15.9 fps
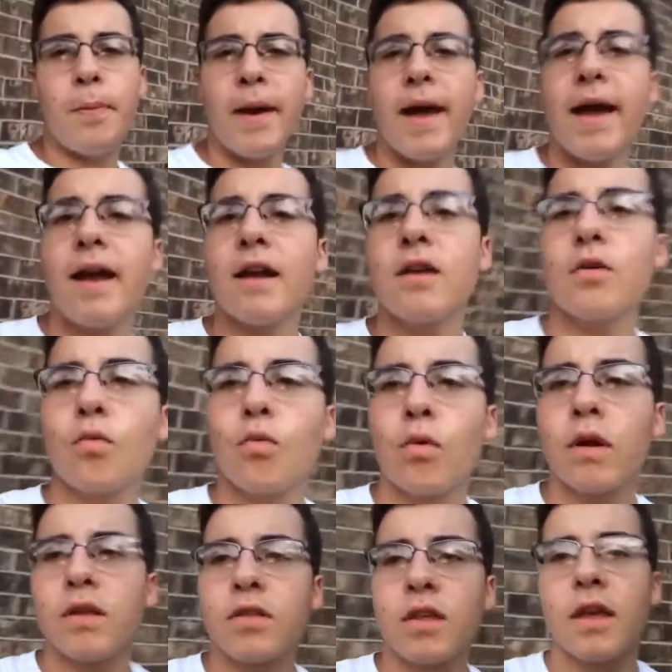back
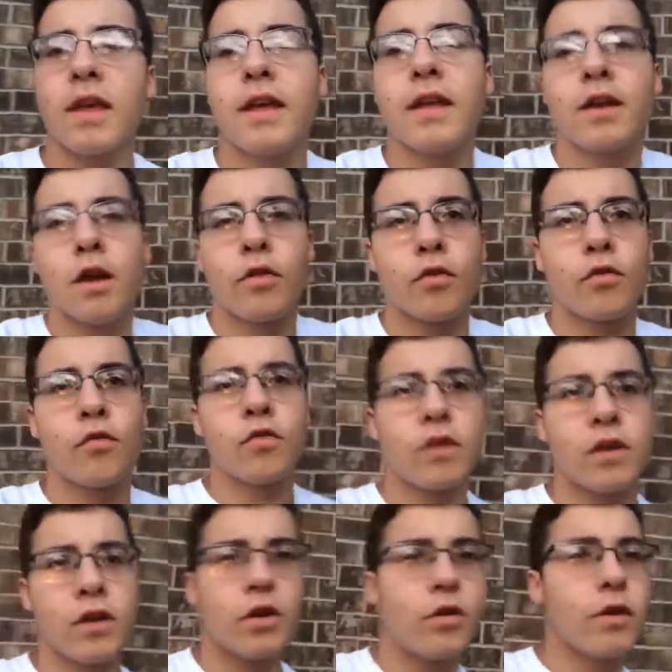with another
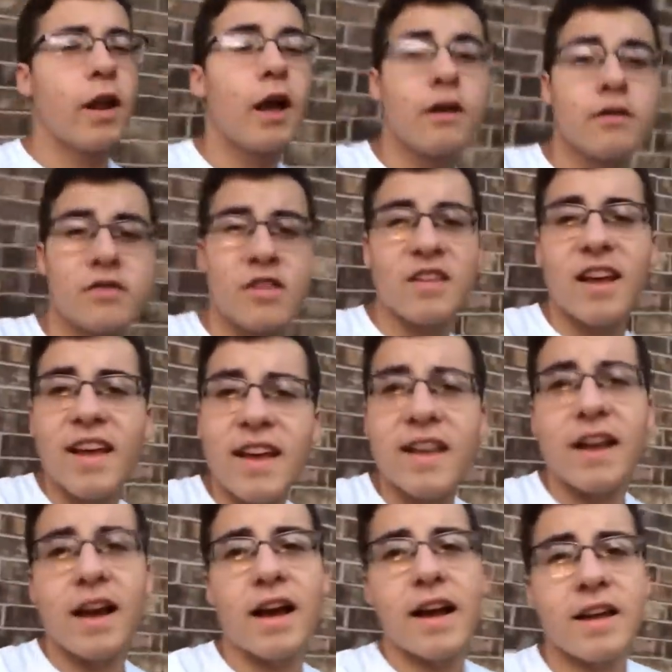video. Now today,
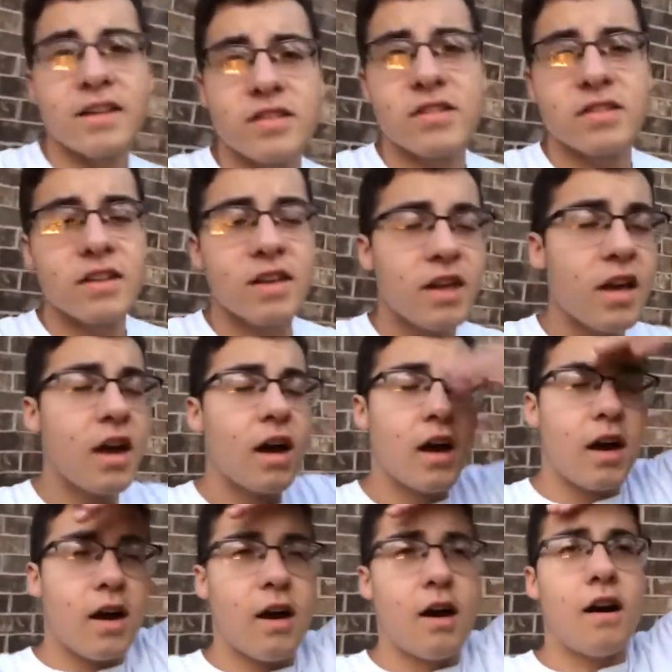guys,
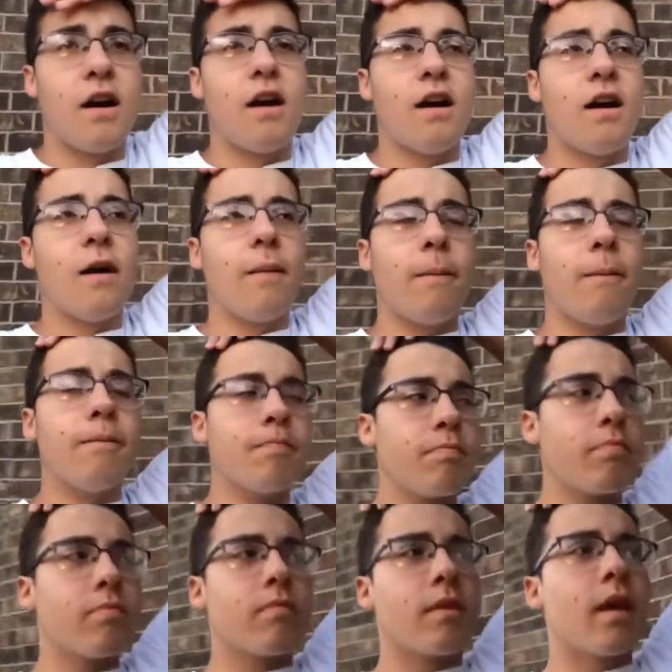um,
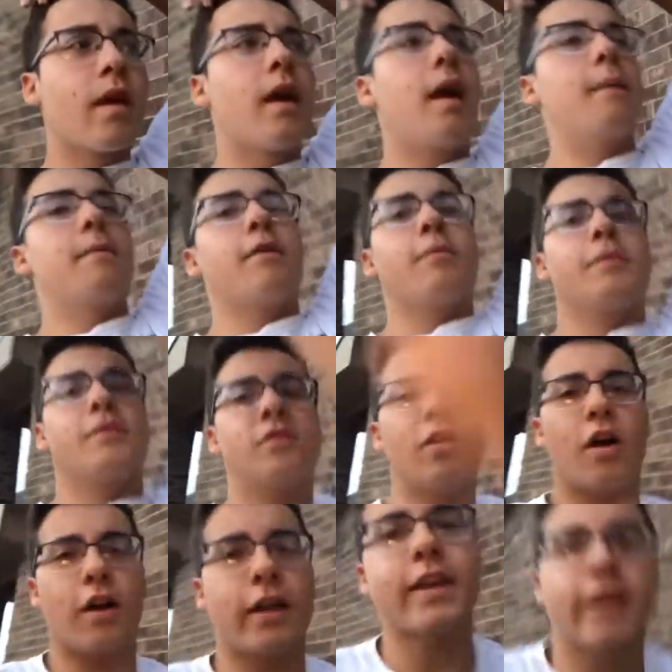I'm gonna be
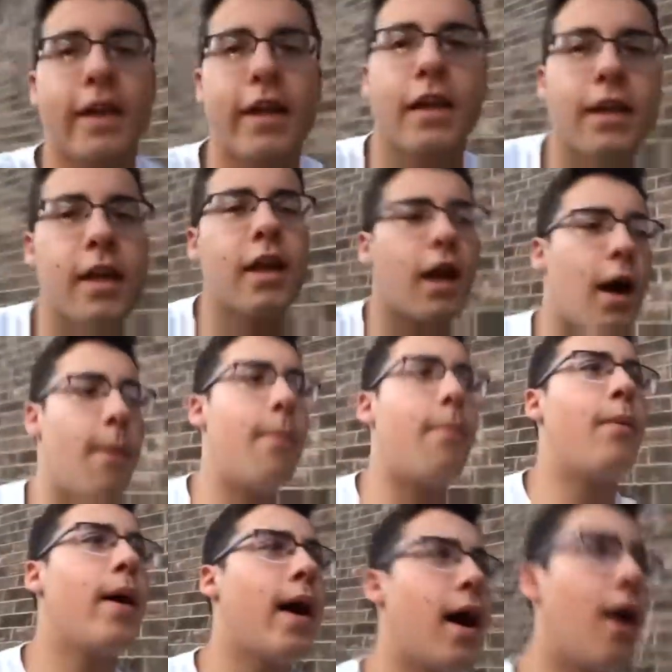talking
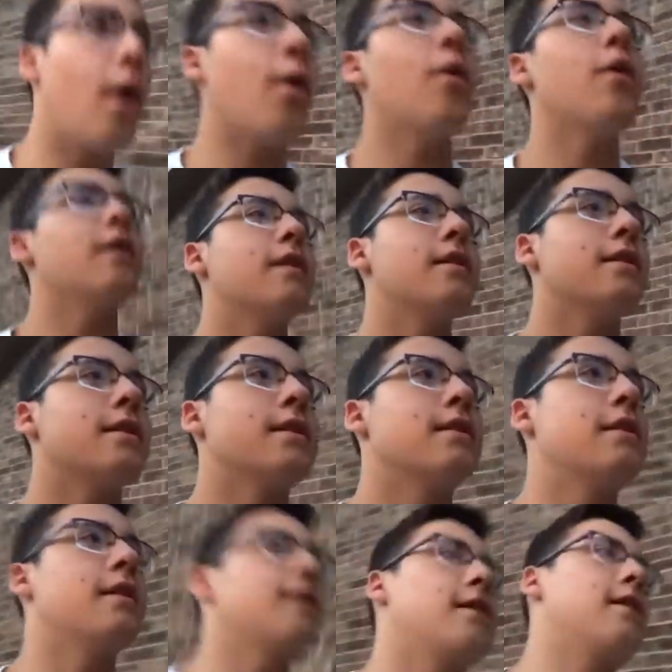about
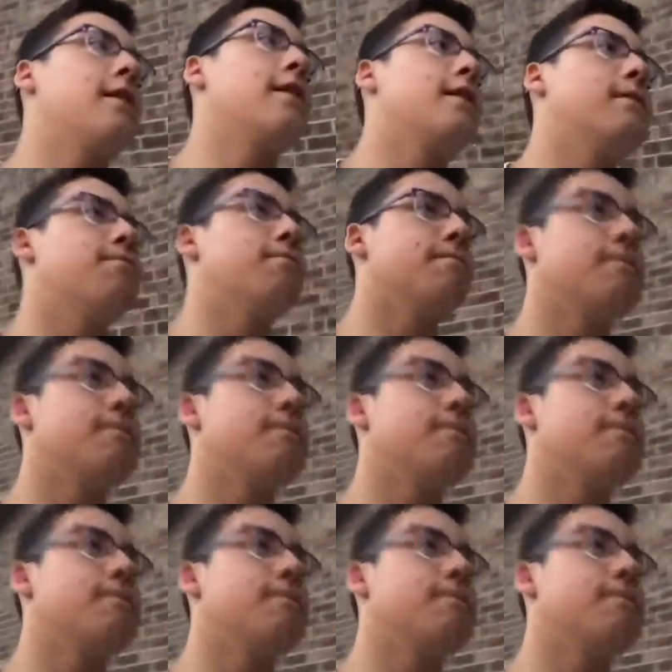um